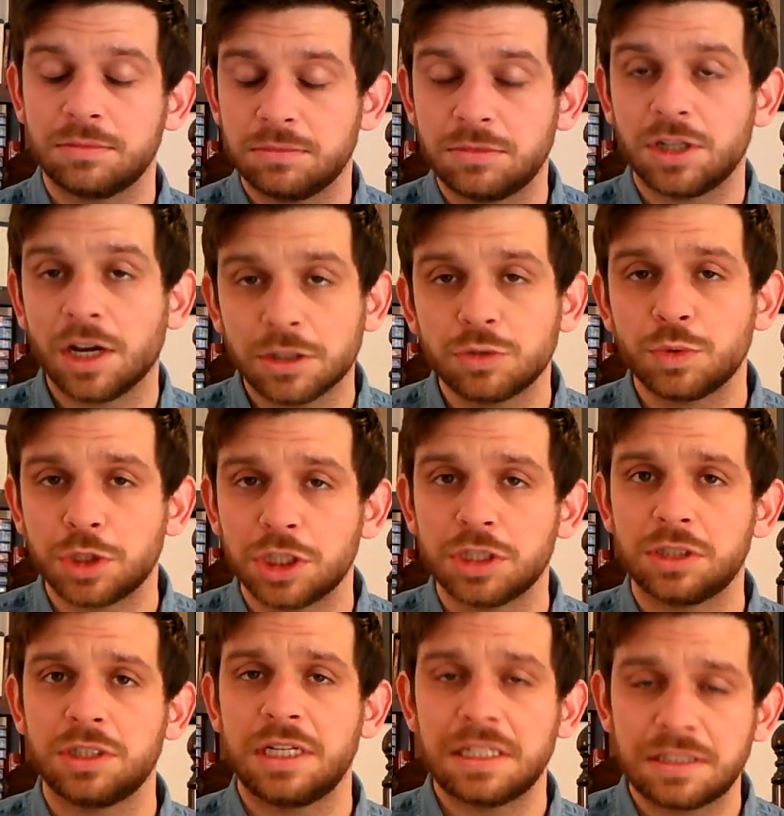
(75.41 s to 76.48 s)
Dust, which
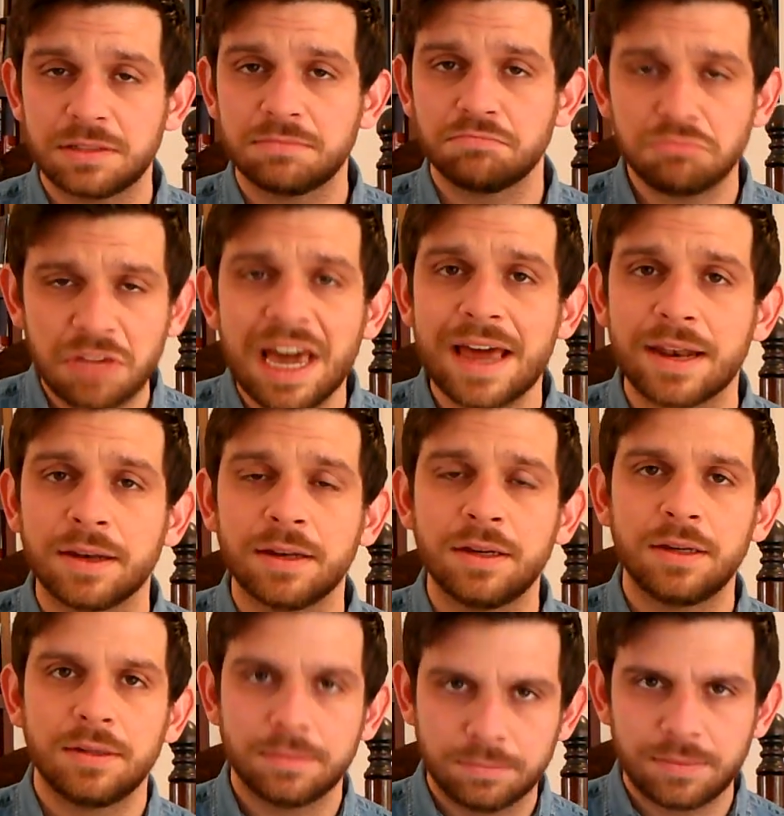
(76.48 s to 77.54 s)
is its kin.
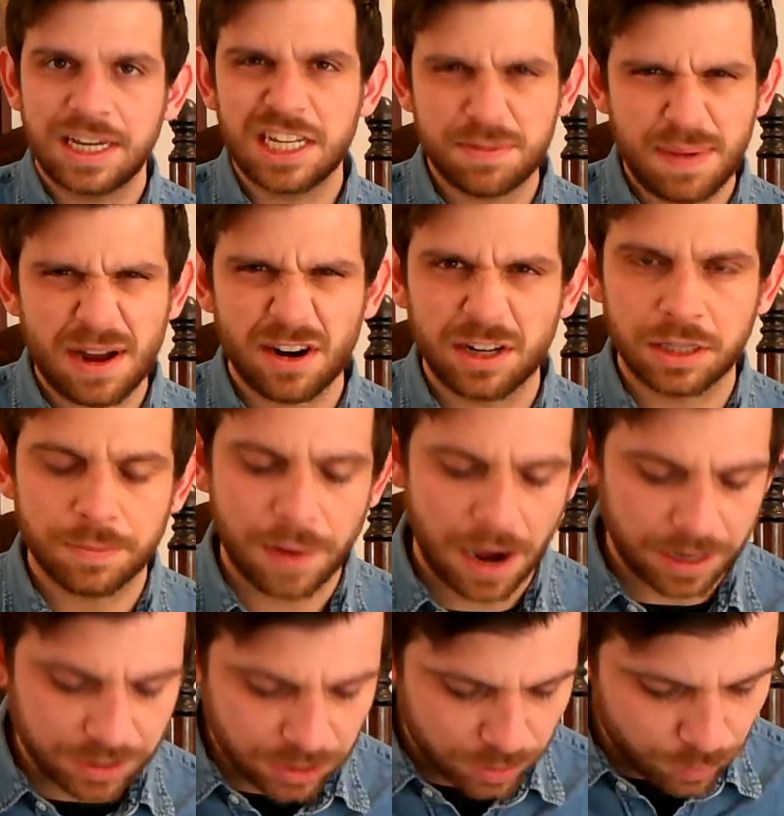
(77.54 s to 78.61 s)
He's buried the
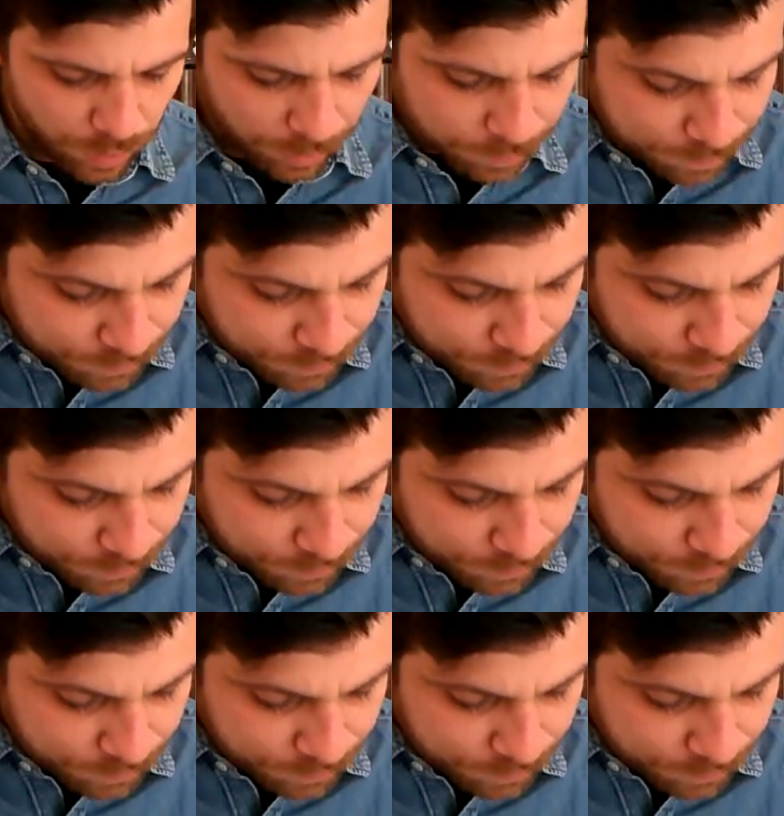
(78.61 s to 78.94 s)
body somewhere.